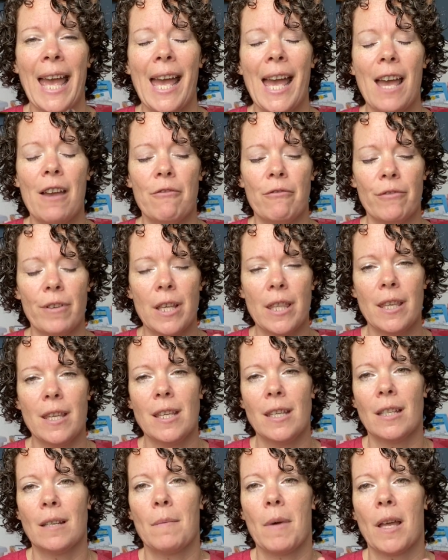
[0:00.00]

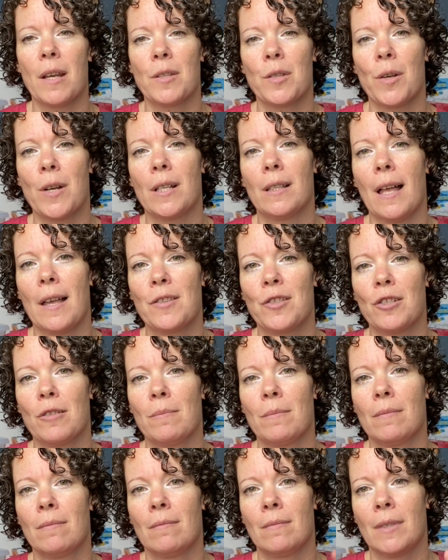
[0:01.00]
Everything in a Montessori
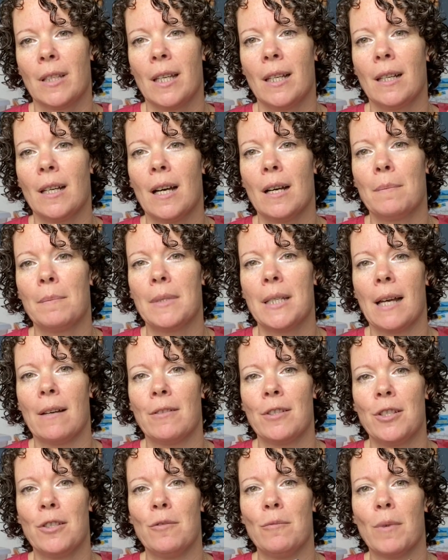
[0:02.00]
classroom can come down
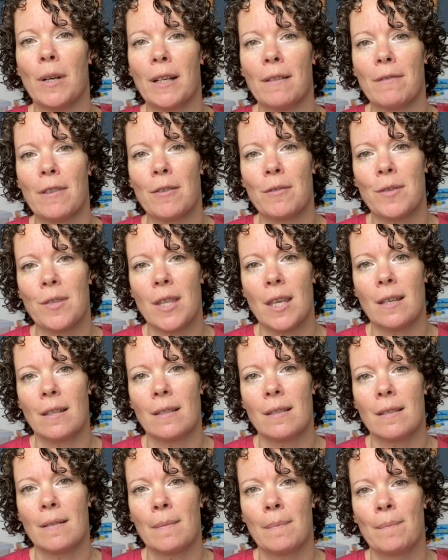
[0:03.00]
to one of those
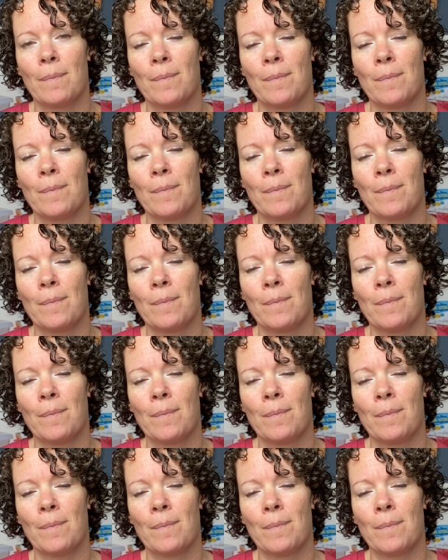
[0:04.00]
things.